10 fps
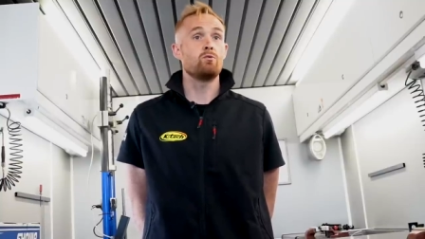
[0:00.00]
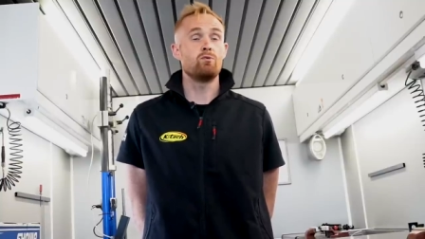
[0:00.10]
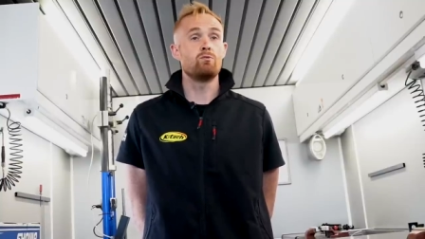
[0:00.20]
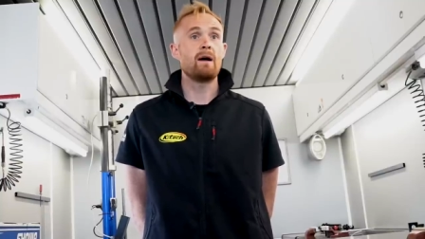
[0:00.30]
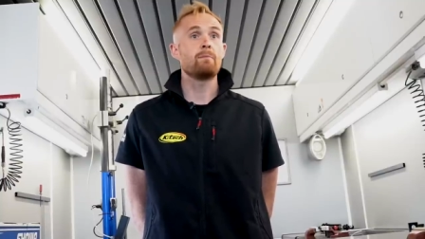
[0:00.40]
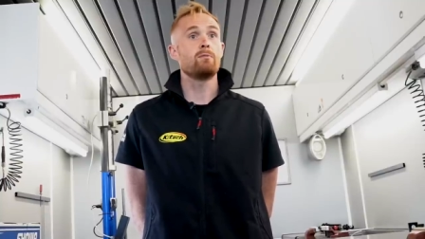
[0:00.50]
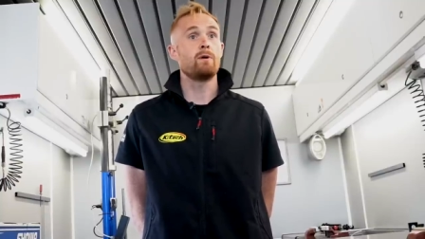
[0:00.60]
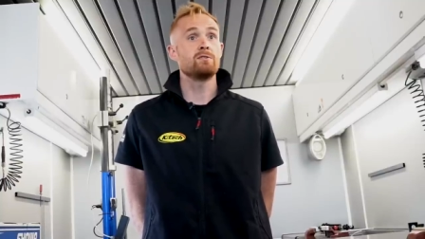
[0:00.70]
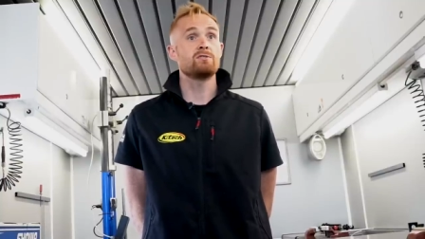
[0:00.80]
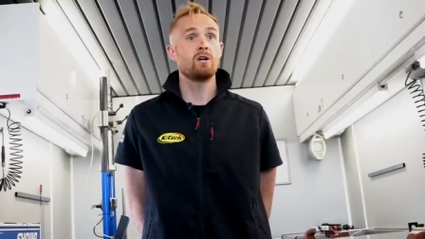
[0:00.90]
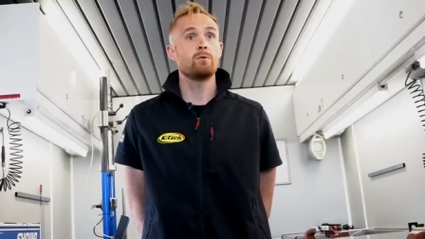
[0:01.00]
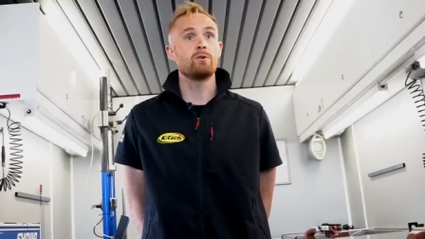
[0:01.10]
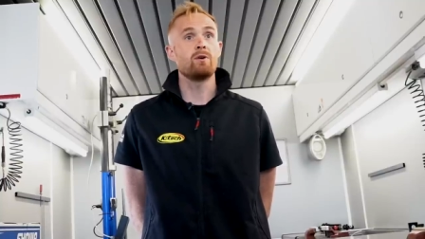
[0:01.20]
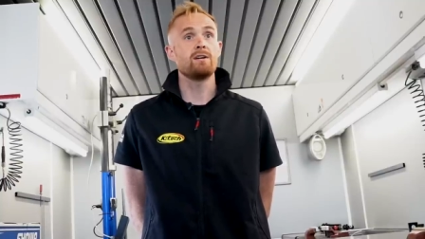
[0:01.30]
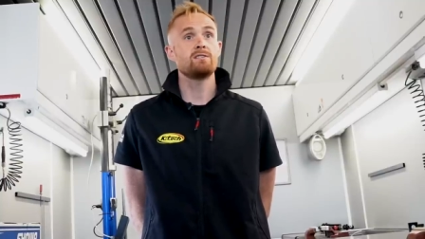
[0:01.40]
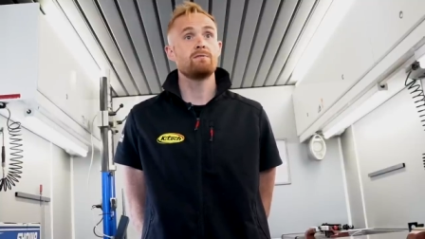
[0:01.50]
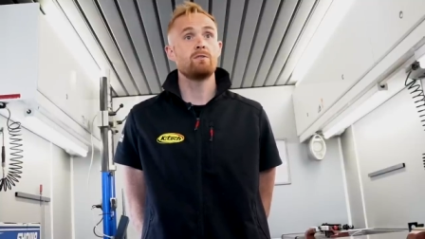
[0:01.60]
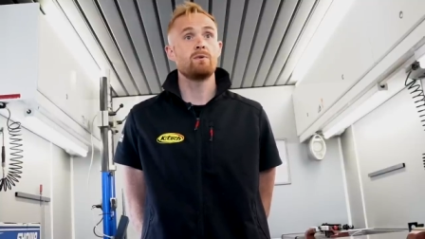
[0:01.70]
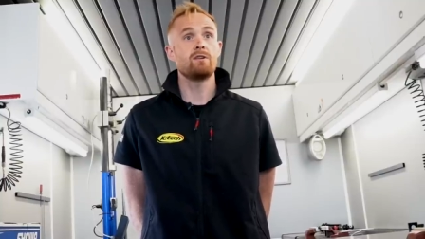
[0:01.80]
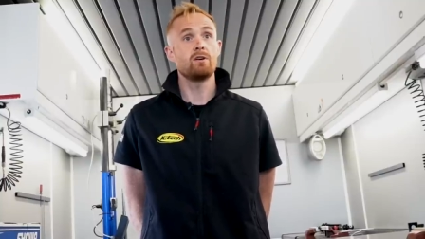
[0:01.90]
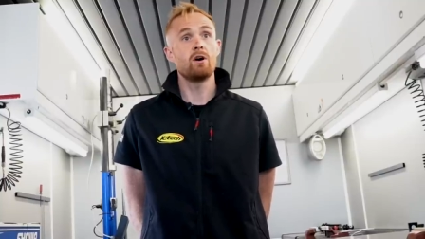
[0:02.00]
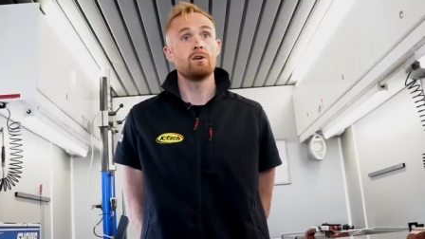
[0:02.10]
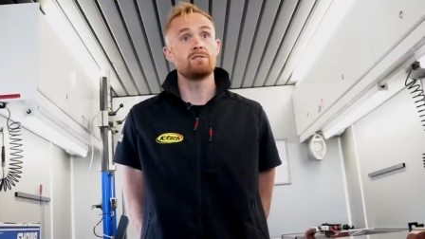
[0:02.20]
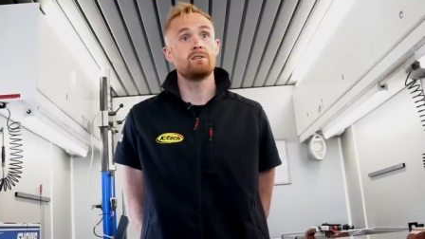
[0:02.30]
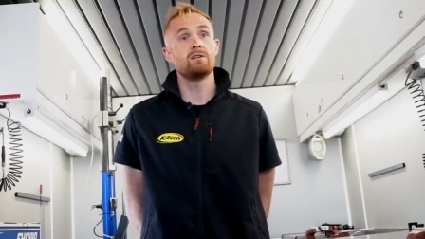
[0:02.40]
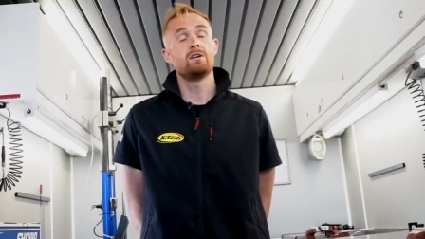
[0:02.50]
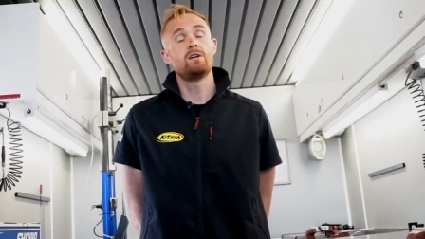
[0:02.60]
the ramp up on it's so aggressive that when the guys are